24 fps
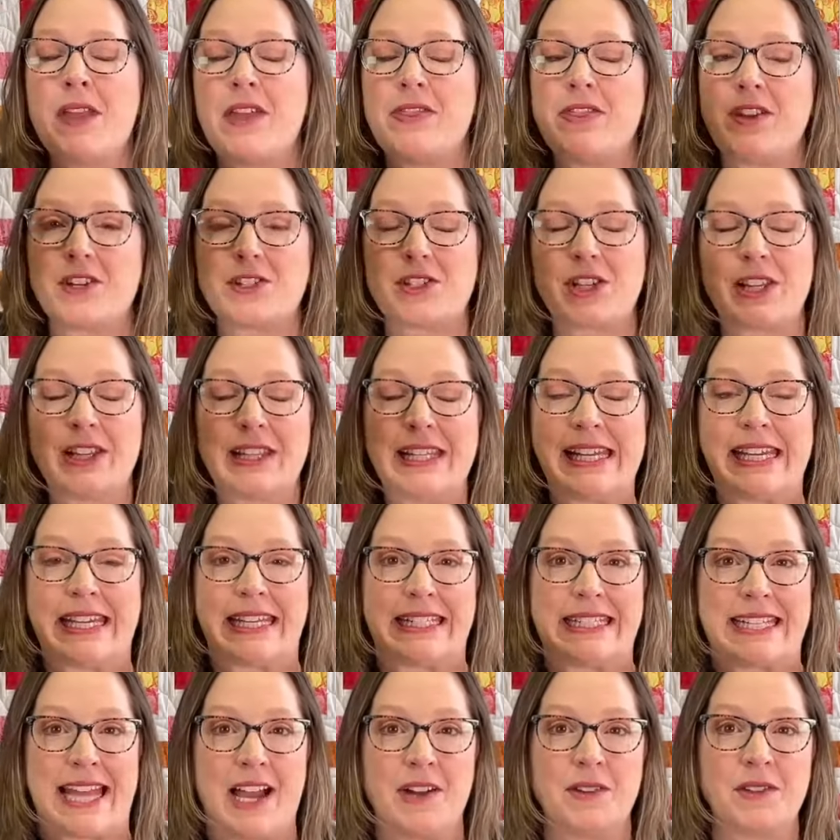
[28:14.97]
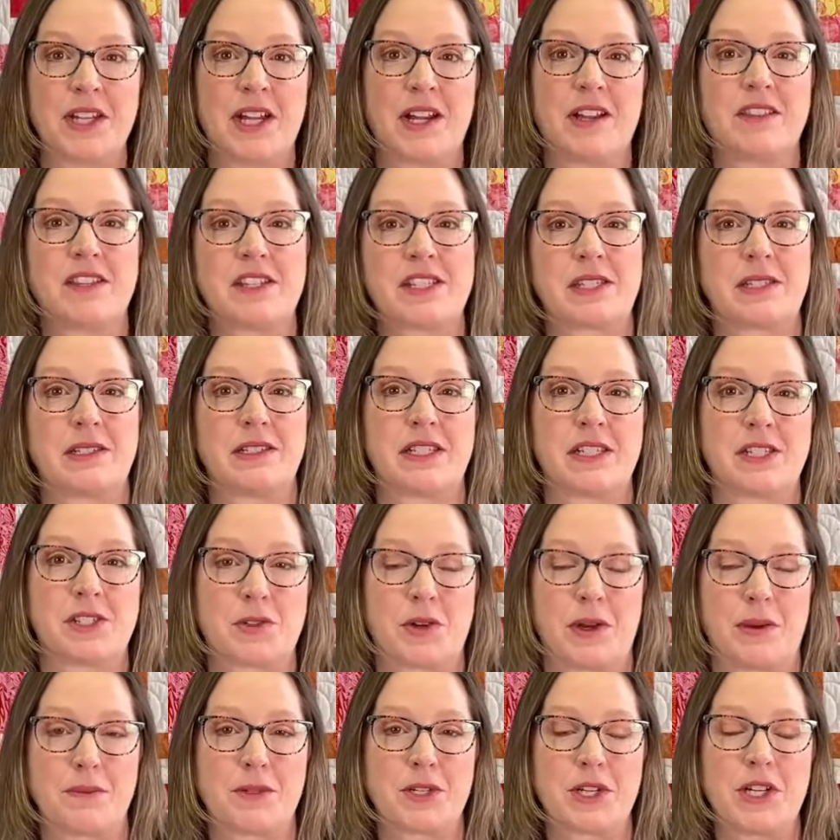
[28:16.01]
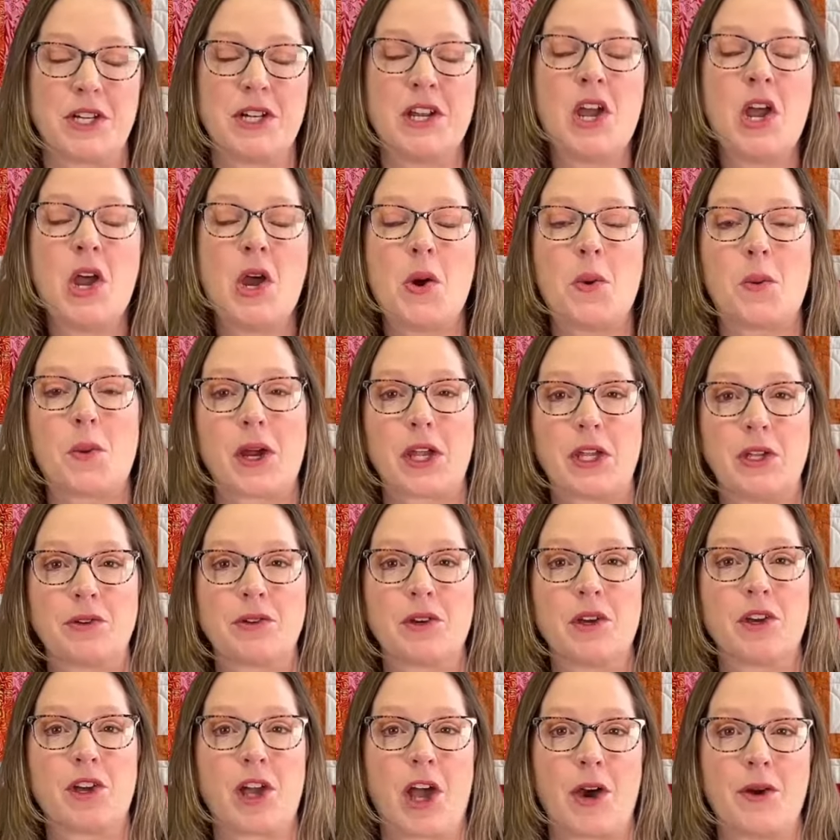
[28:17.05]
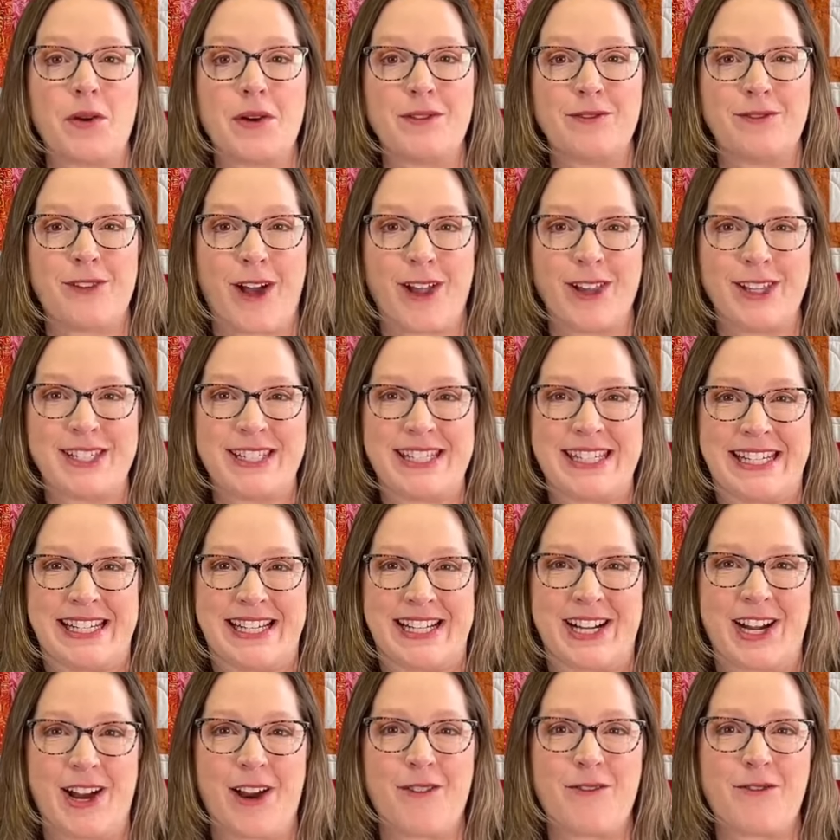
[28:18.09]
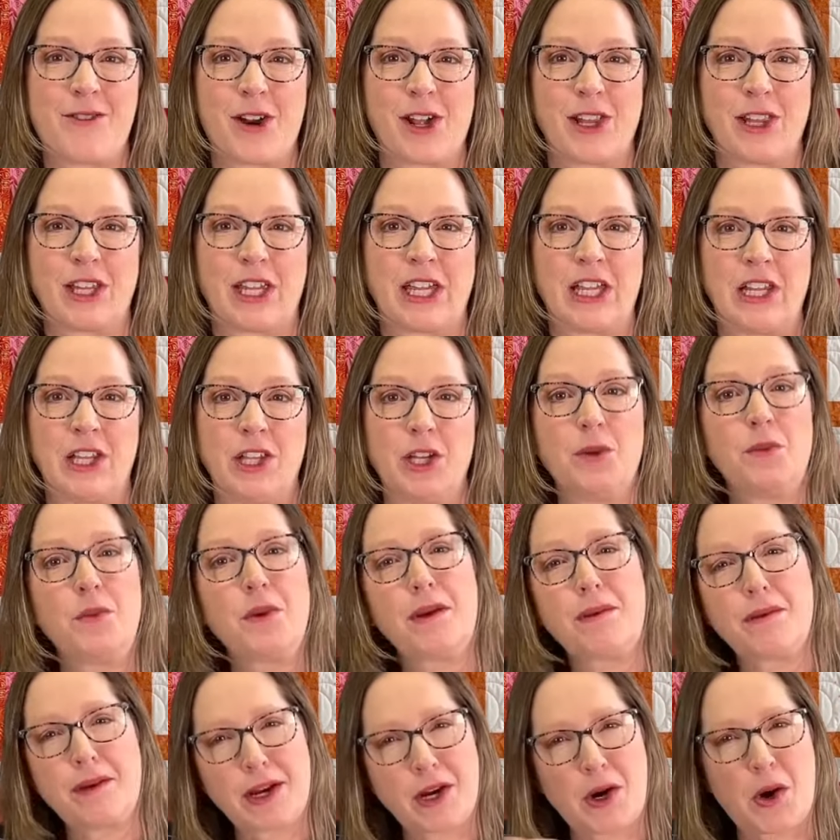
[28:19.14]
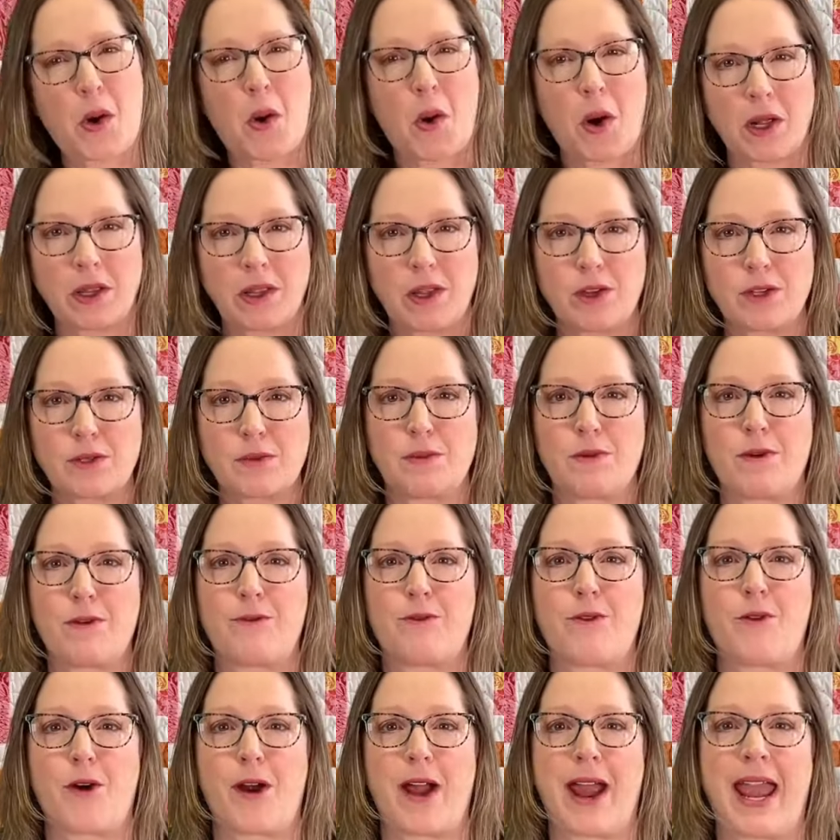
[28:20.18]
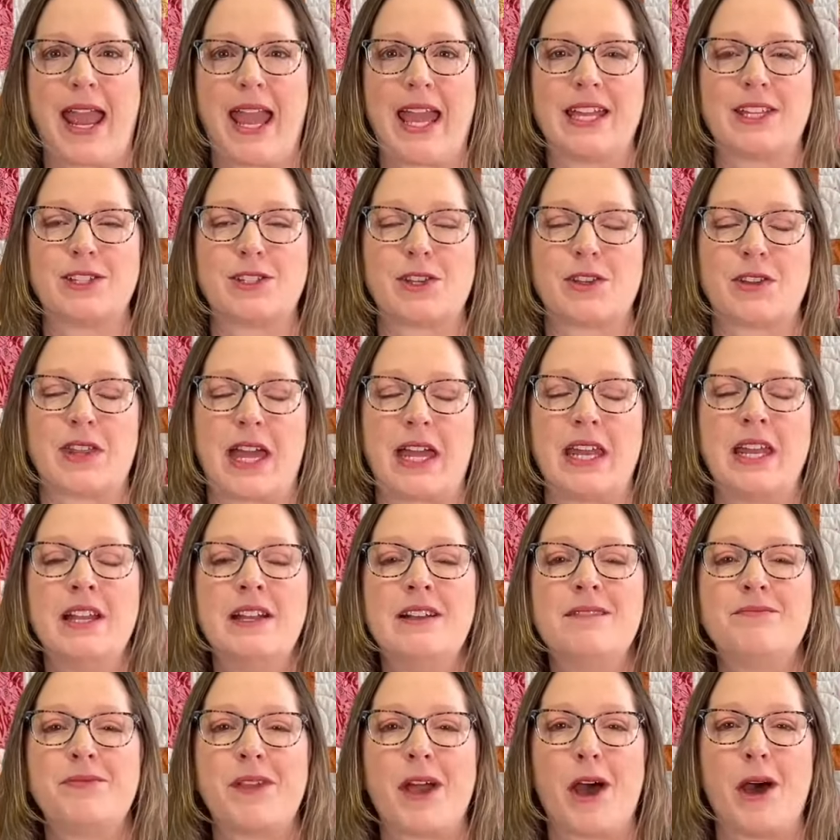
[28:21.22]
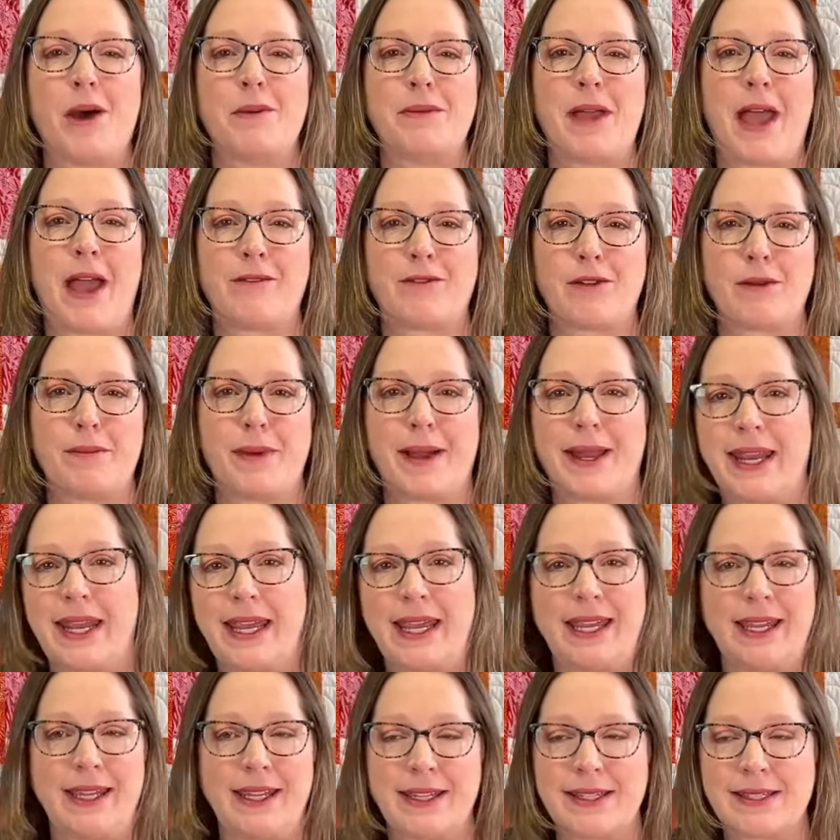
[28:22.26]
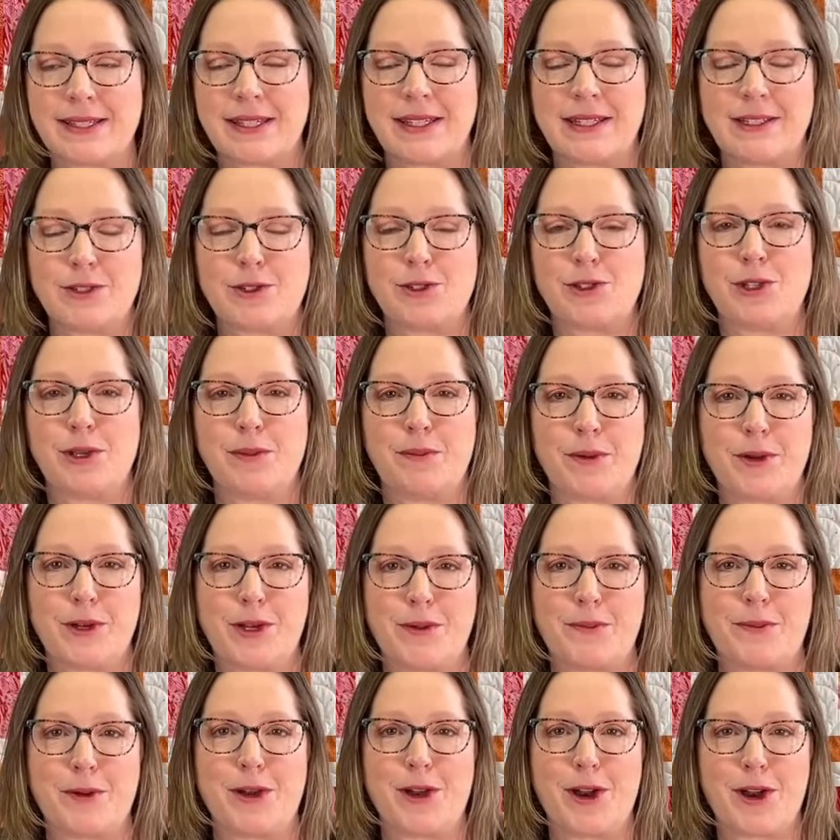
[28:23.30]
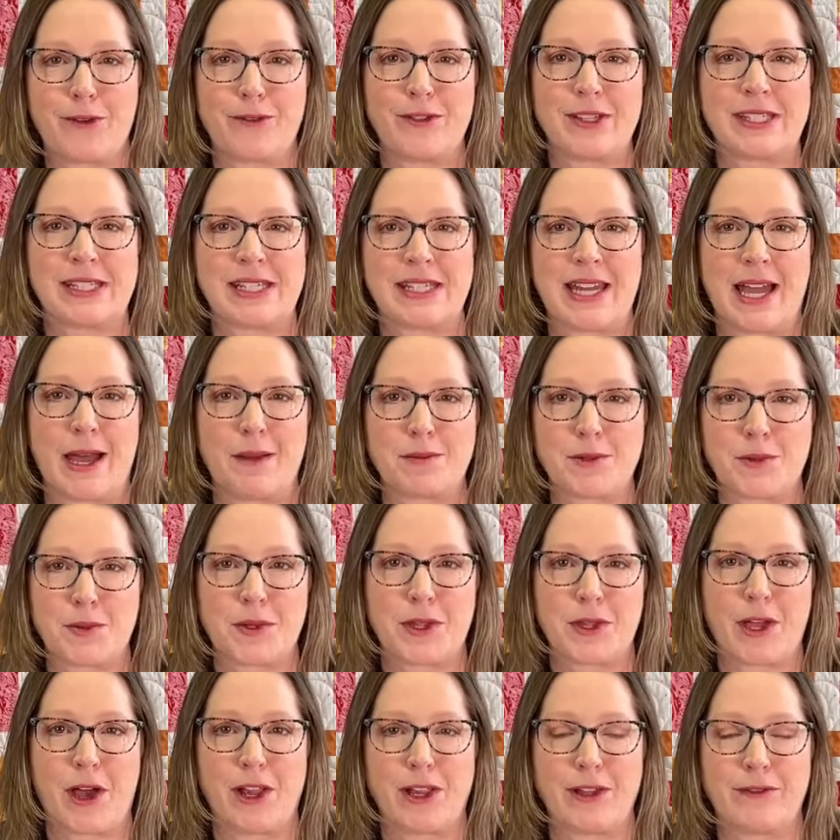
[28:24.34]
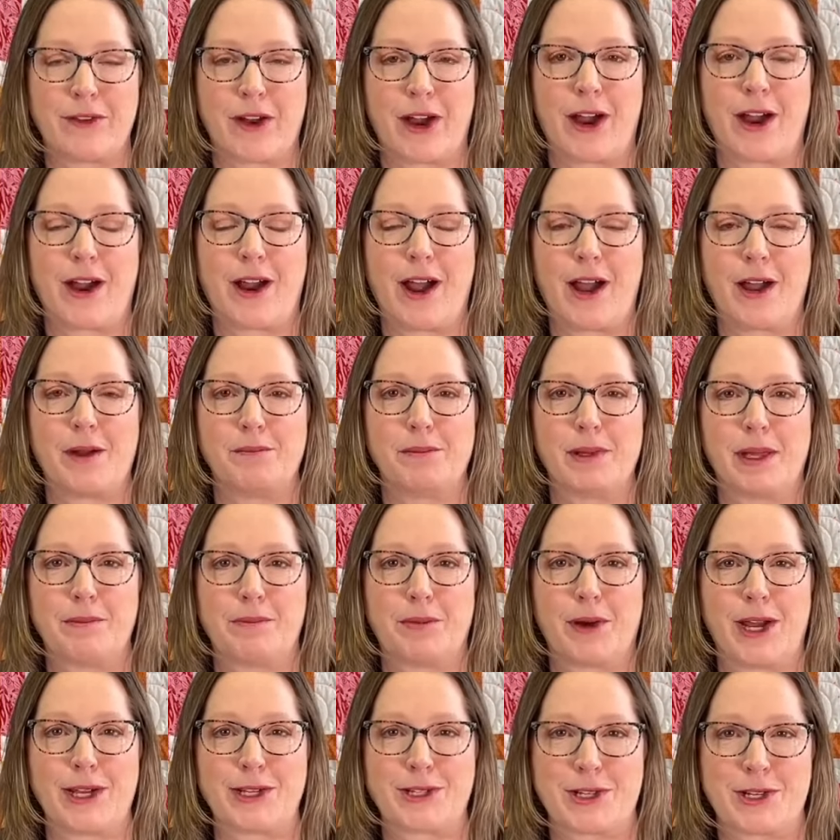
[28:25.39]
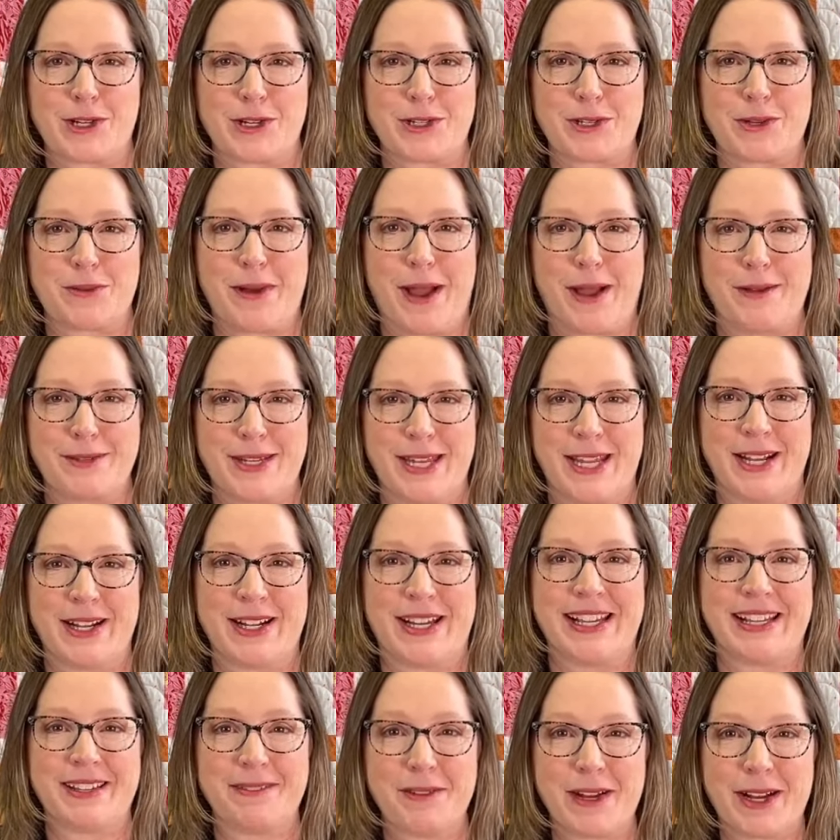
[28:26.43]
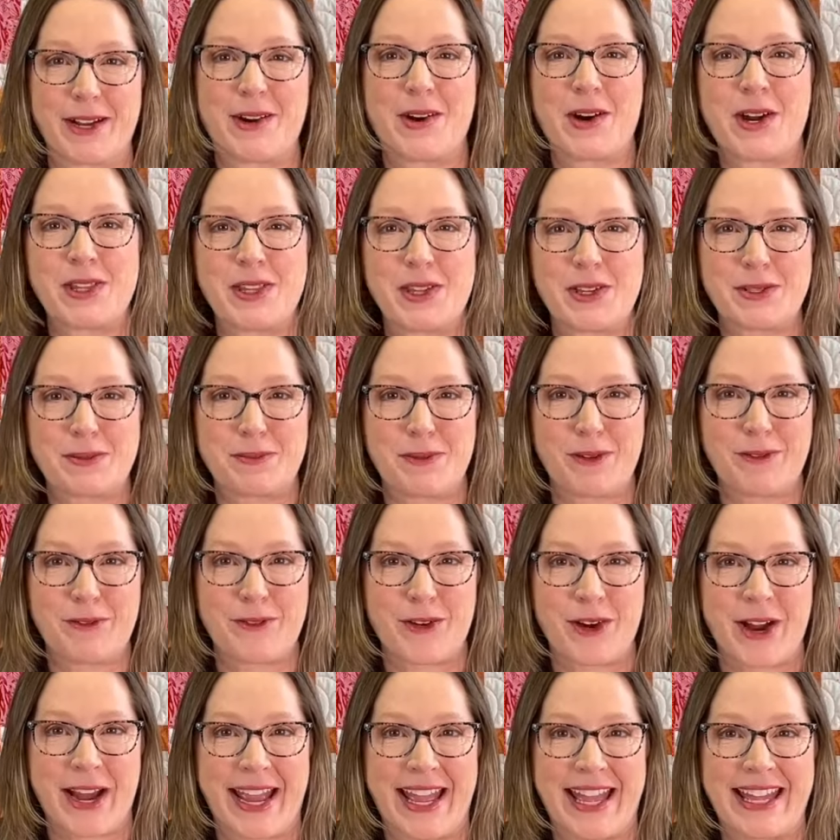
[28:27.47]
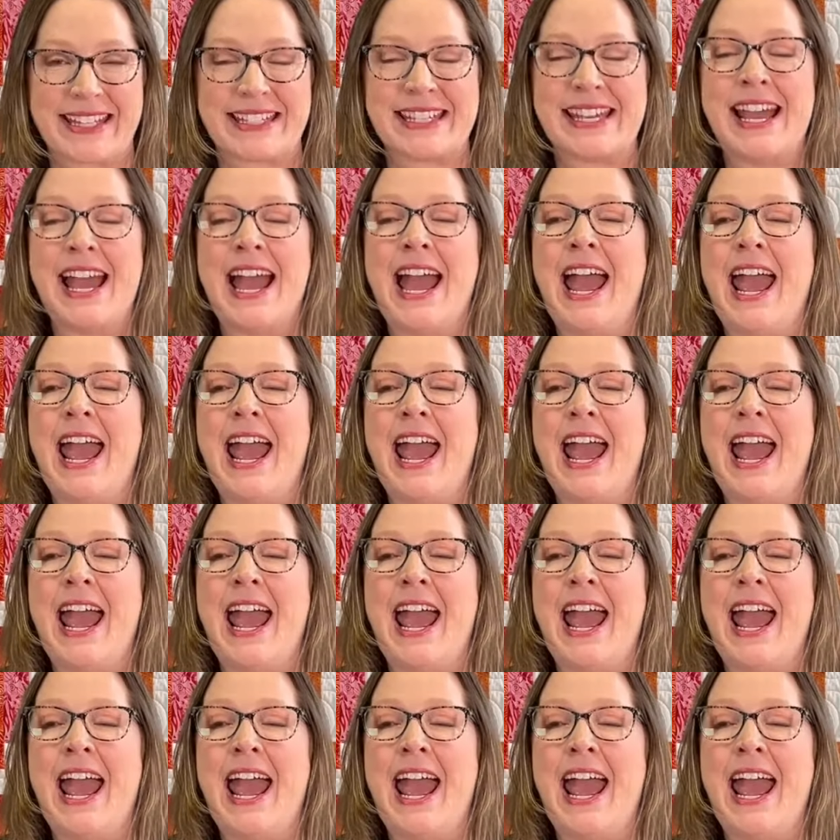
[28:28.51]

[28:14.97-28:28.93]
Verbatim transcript: There's a link down there in this description where you can go and volunteer for a looky-loo. We record those beforehand so that Um, everybody isn't super duper nervous. It helps with all of our, our blood pressures around here to record those beforehand.